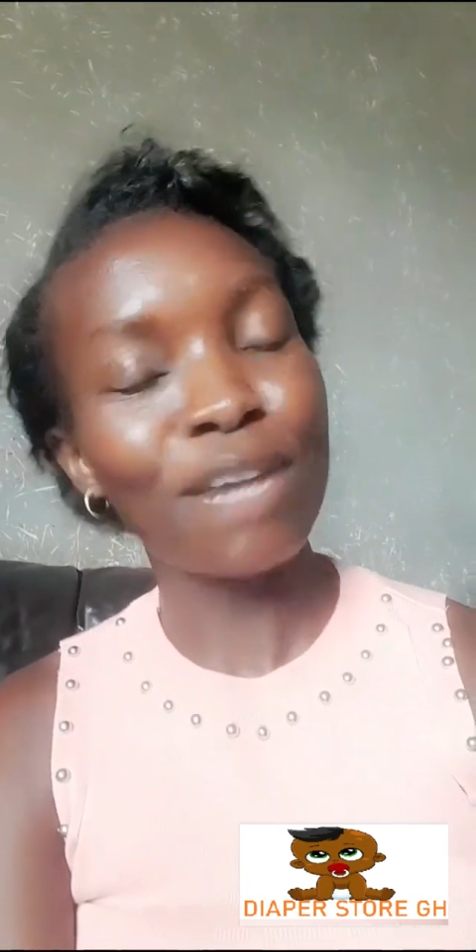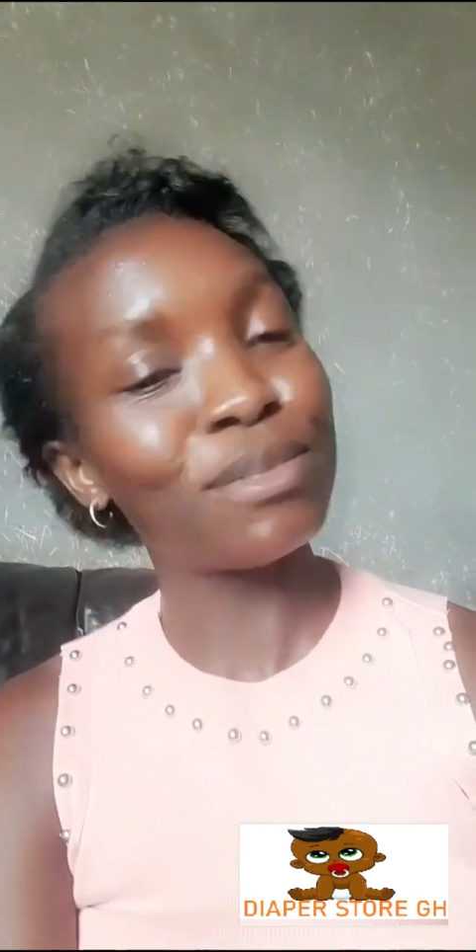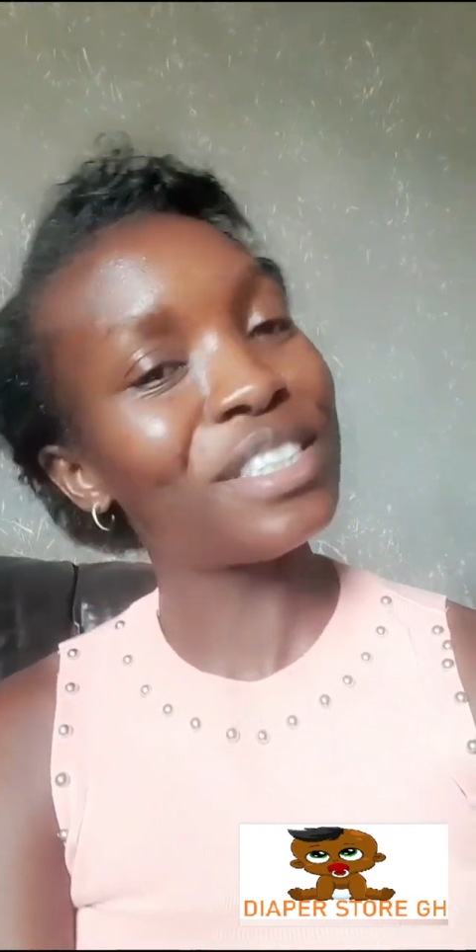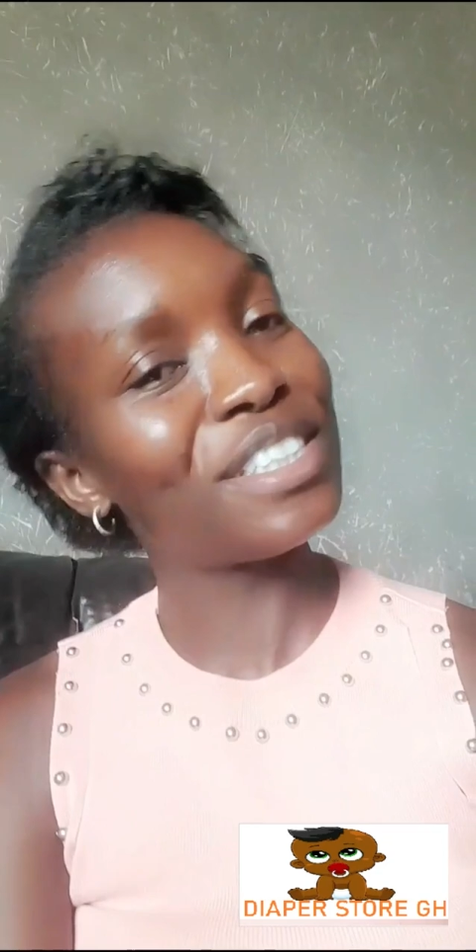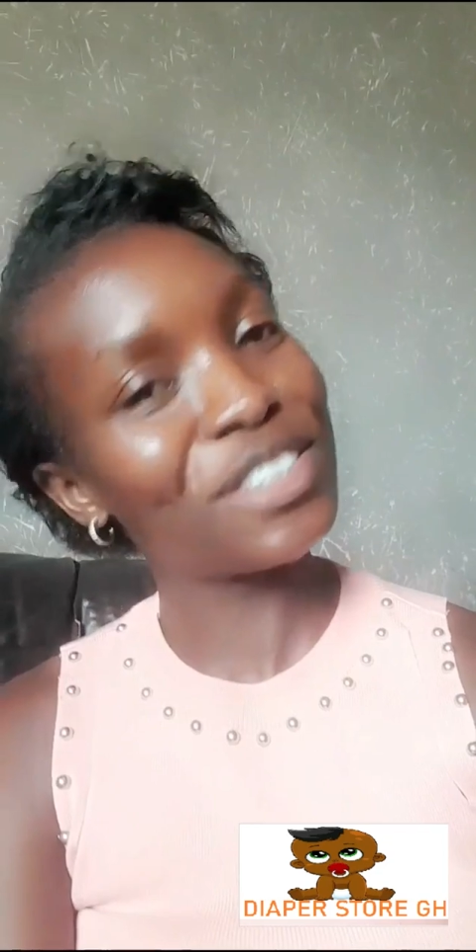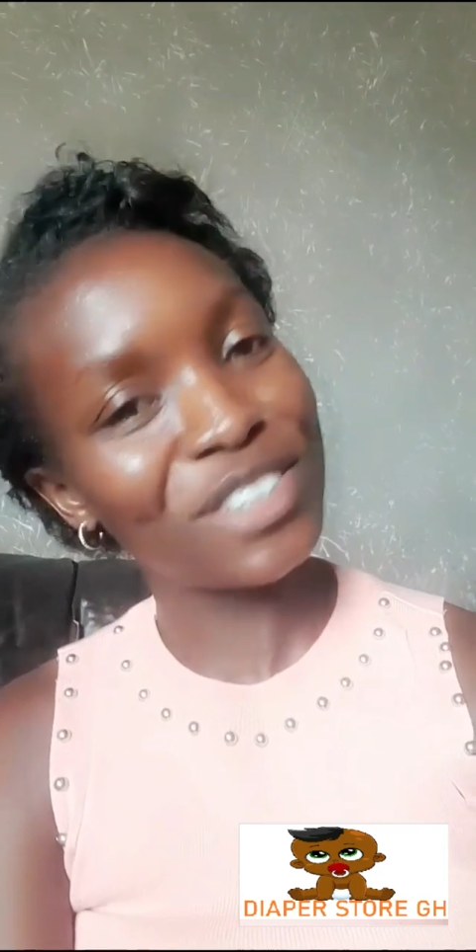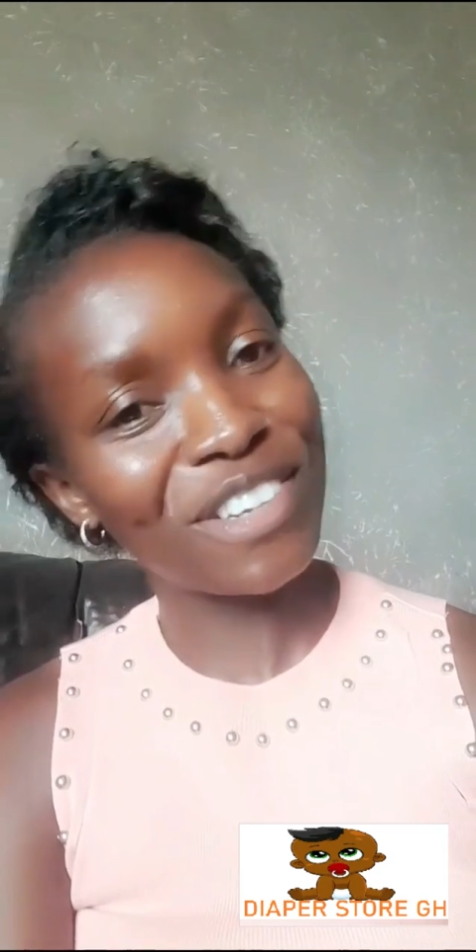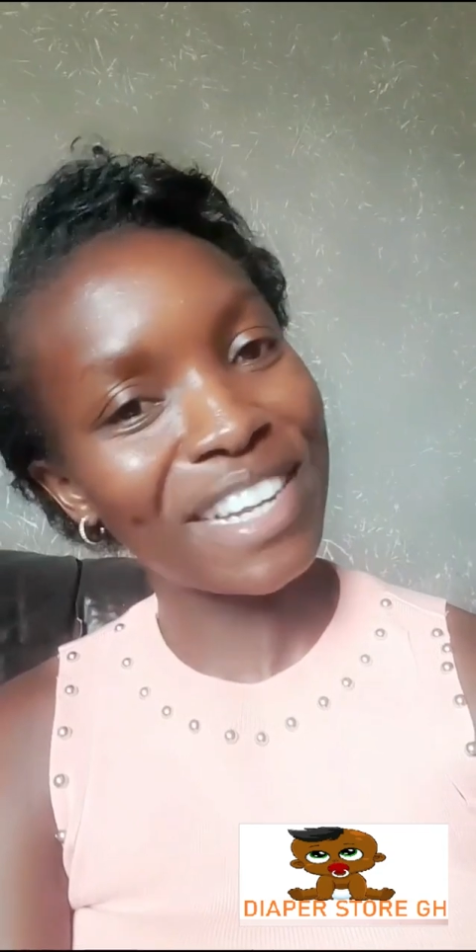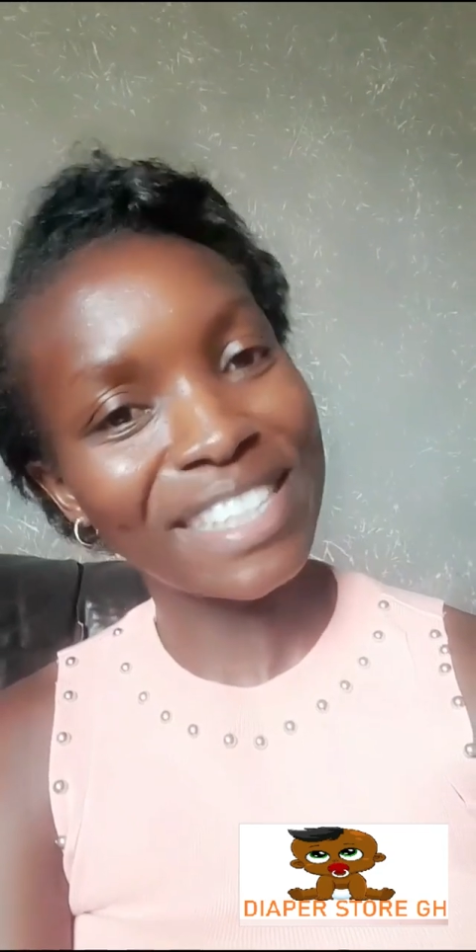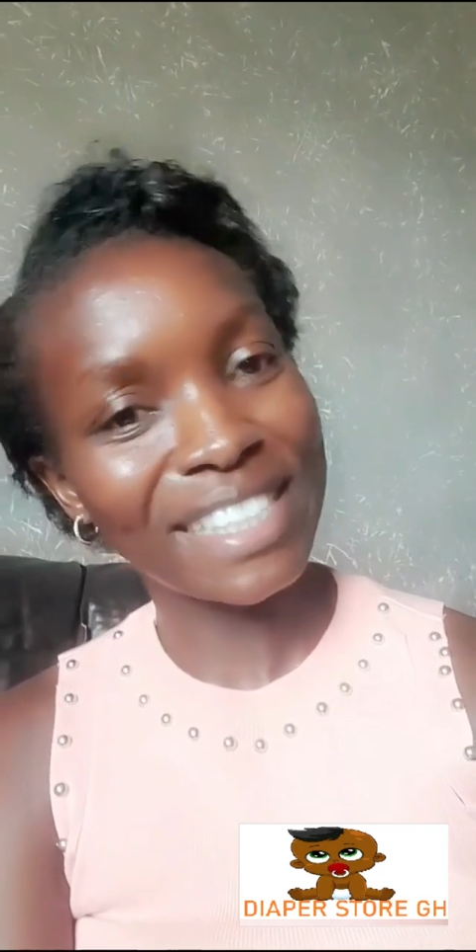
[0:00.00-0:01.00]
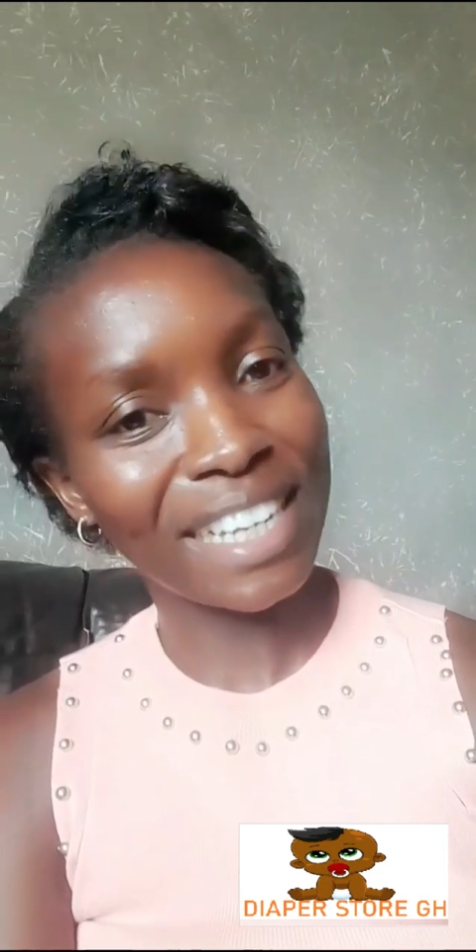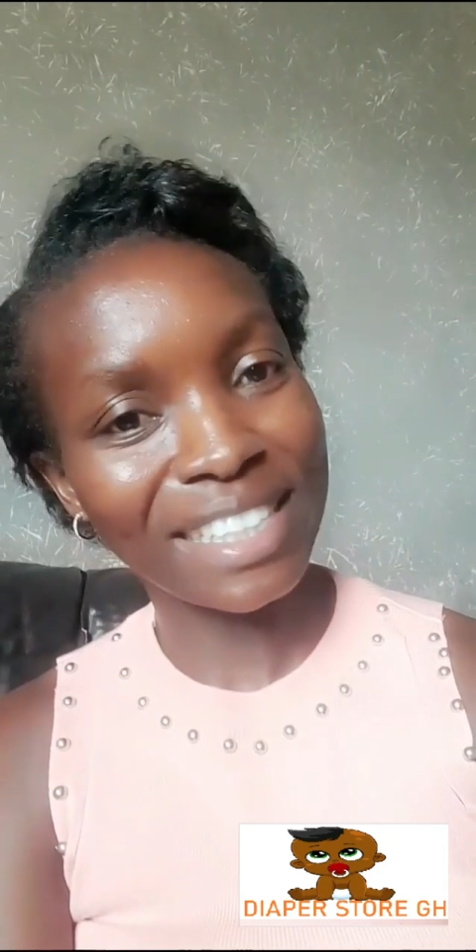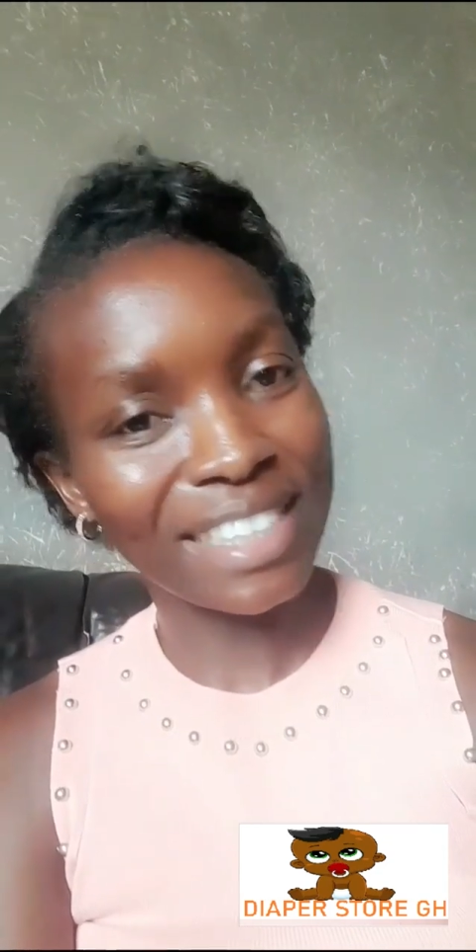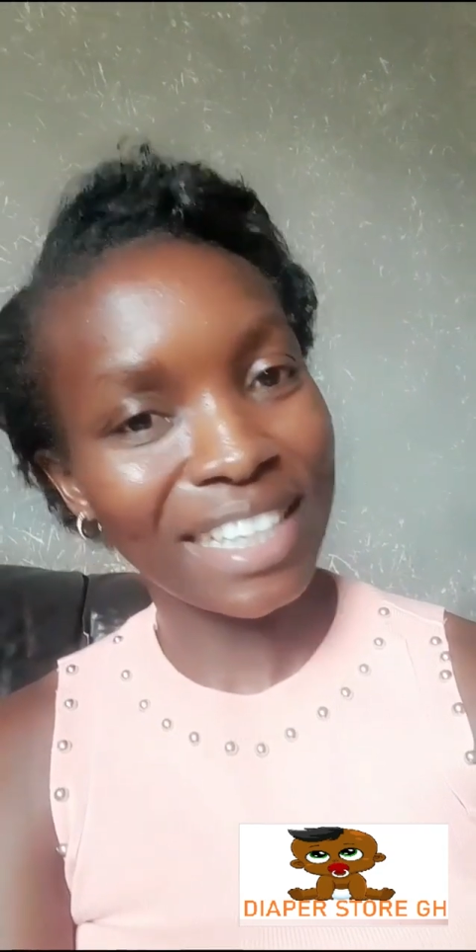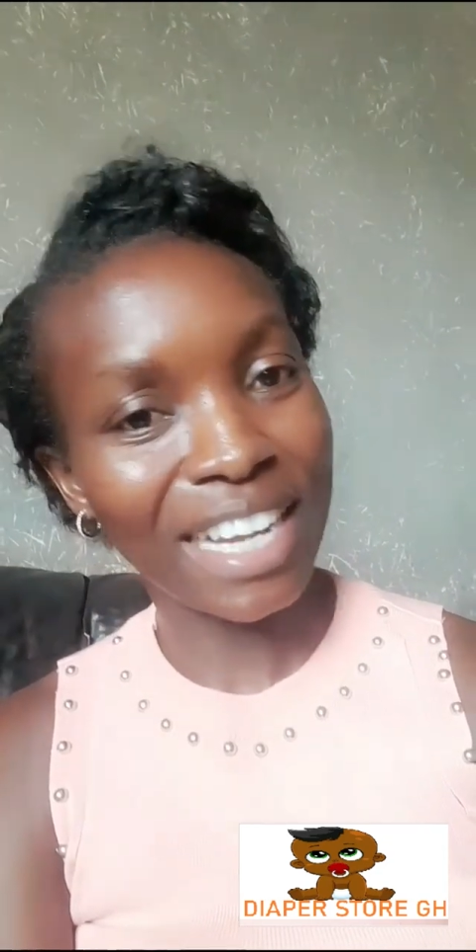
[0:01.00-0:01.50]
I'm just so
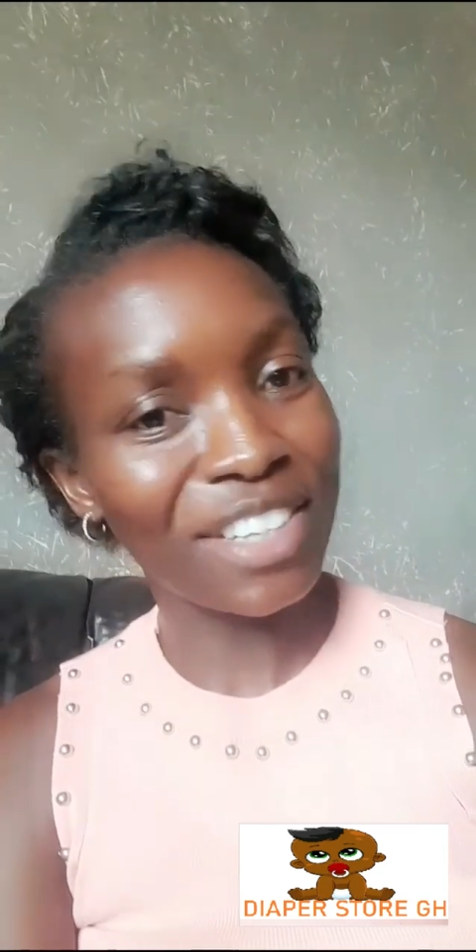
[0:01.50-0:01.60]
excited.